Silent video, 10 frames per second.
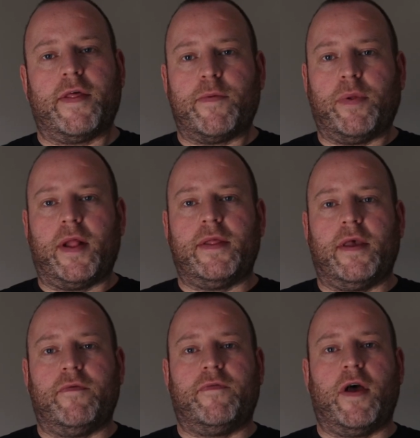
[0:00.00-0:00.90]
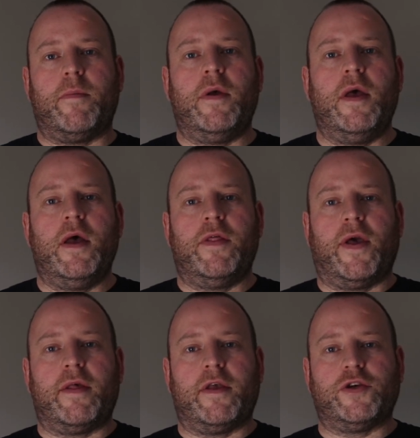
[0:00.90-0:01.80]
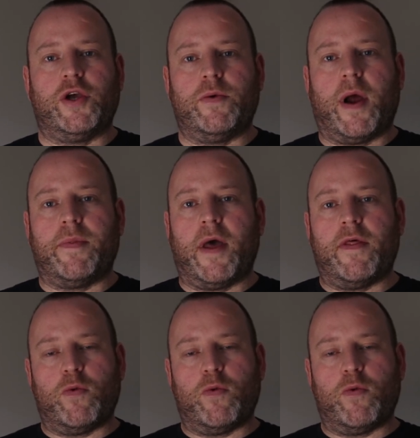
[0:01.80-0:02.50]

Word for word: Now there's plenty of um, things to shoot around there.